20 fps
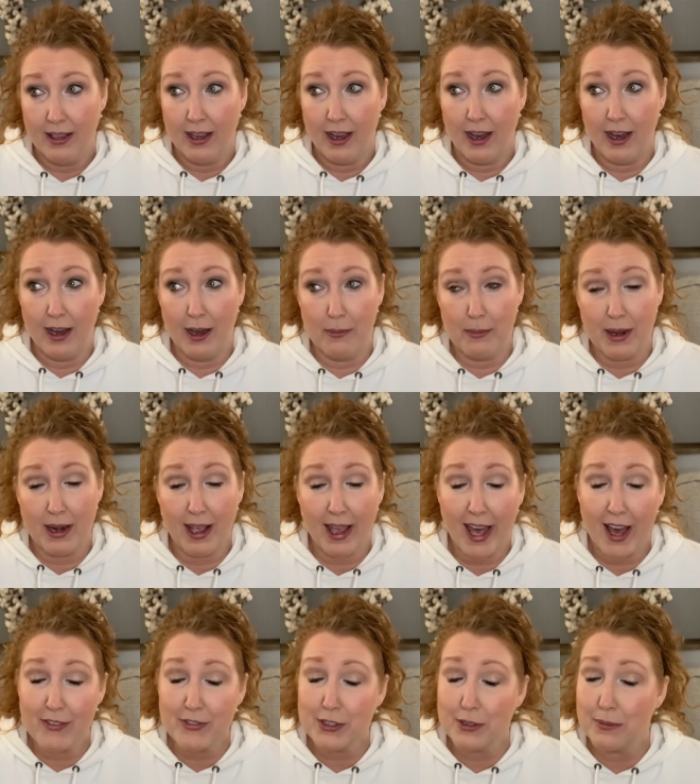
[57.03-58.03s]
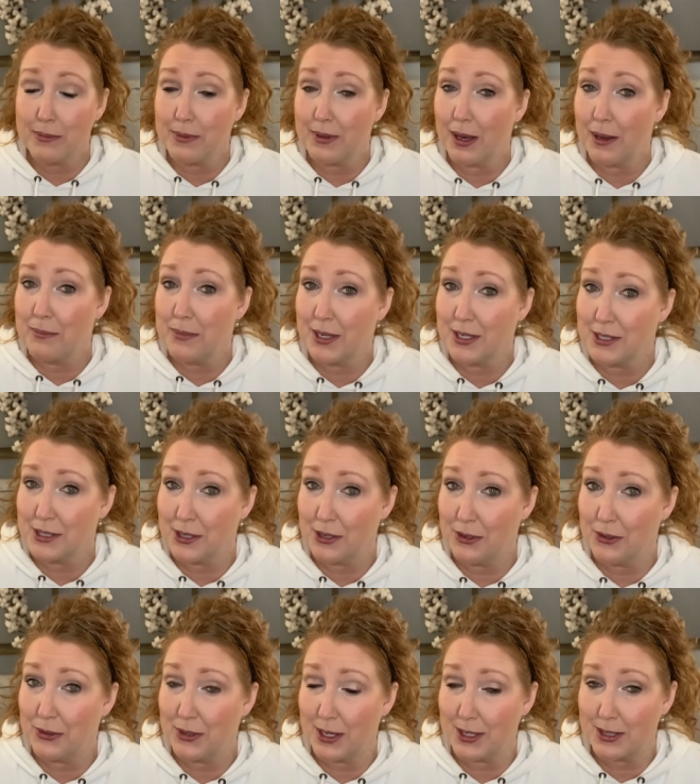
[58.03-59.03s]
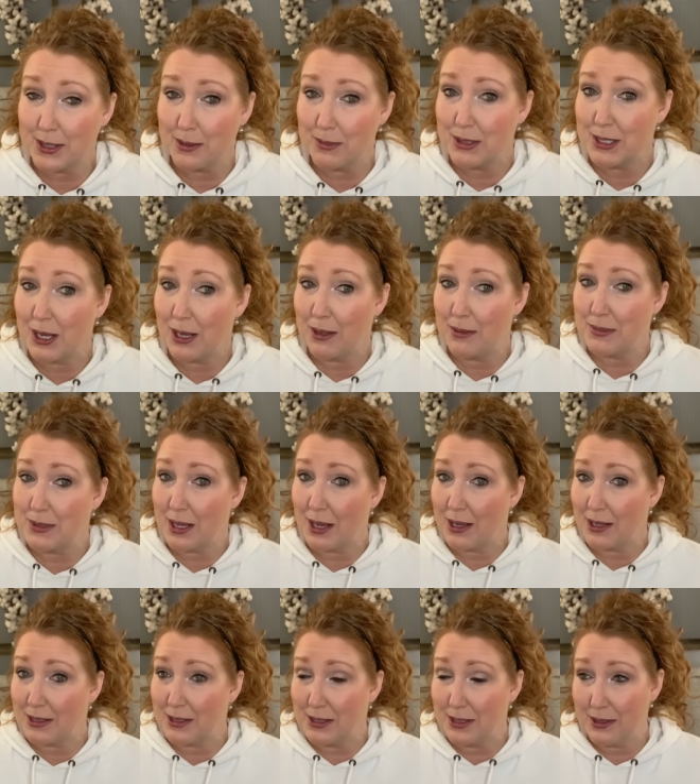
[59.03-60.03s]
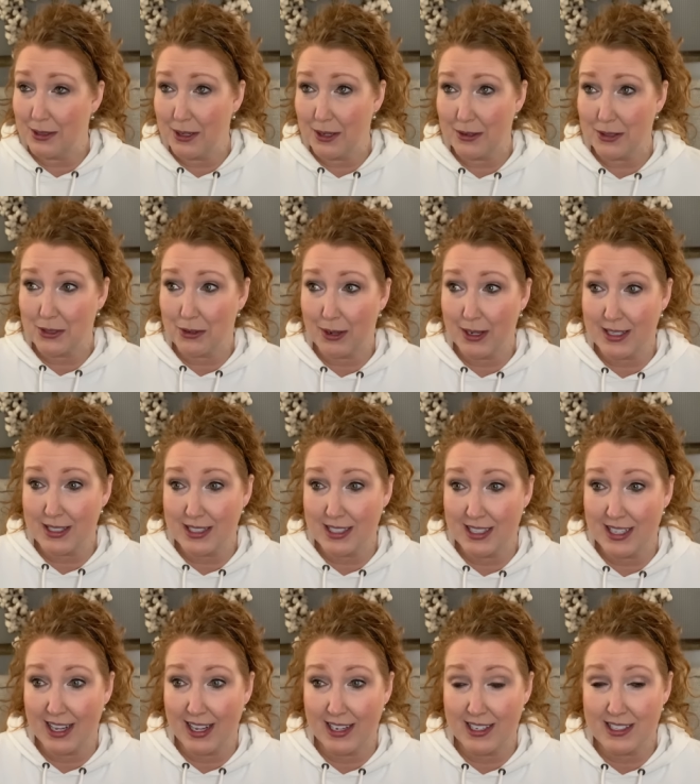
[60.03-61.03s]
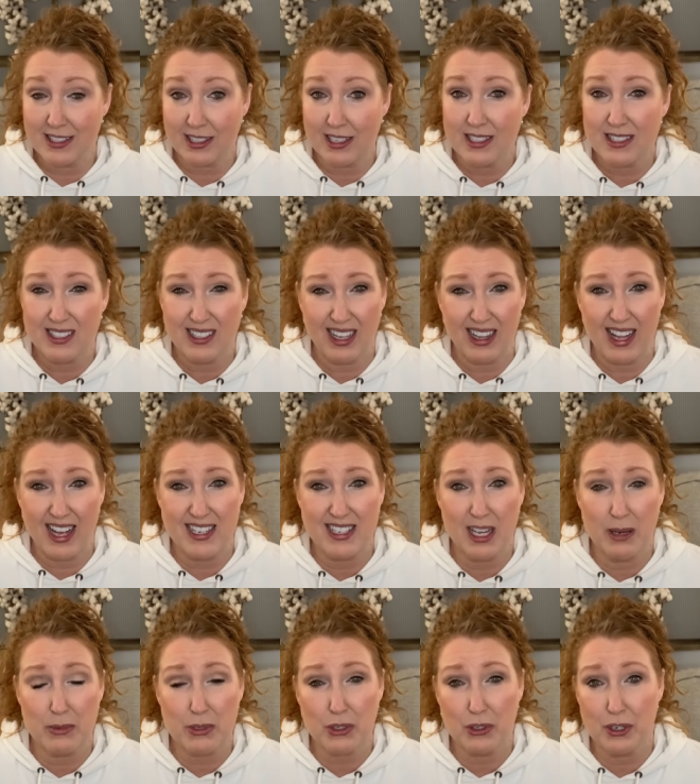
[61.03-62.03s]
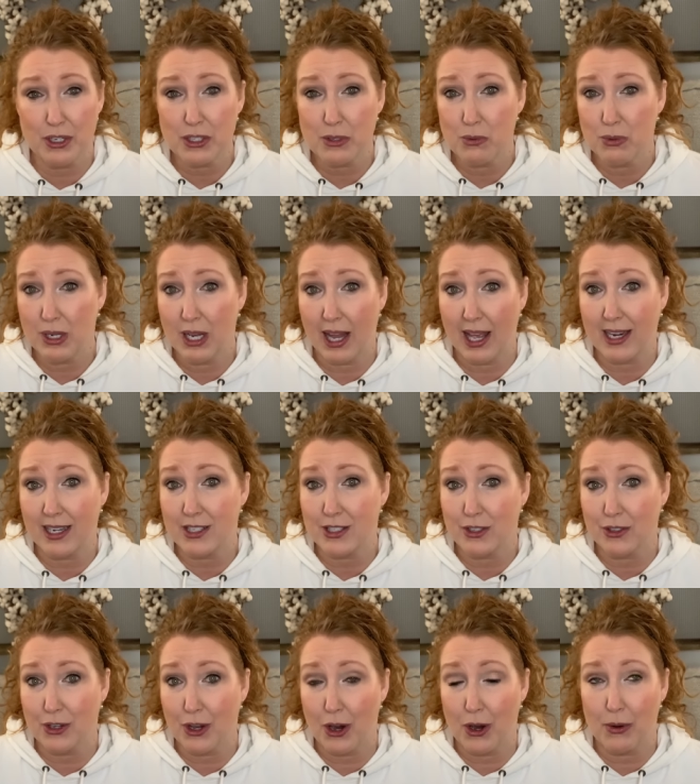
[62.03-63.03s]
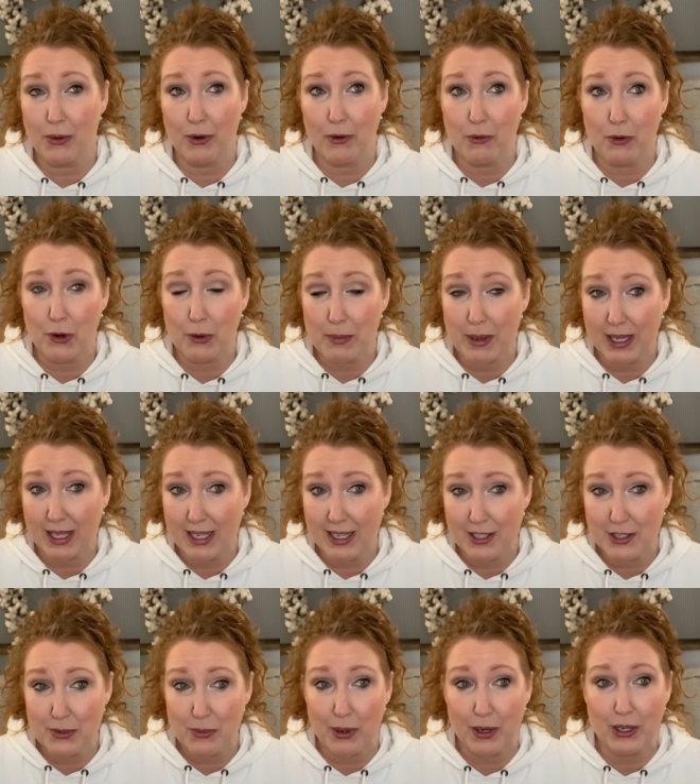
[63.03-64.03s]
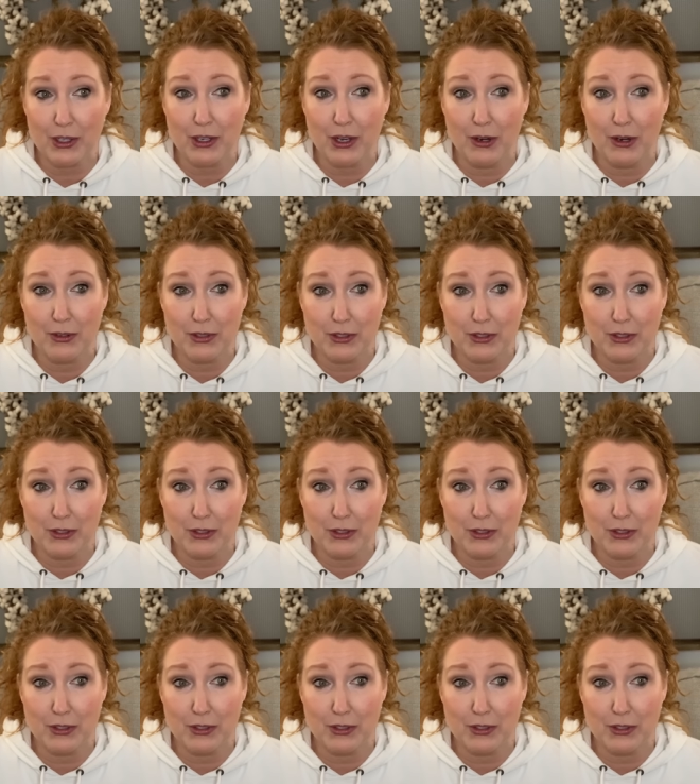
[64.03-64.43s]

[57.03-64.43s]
Um, and I have to admit to you that sometimes I do go twice a day just because a lot of times Chris would like to go or one of my kids want to go.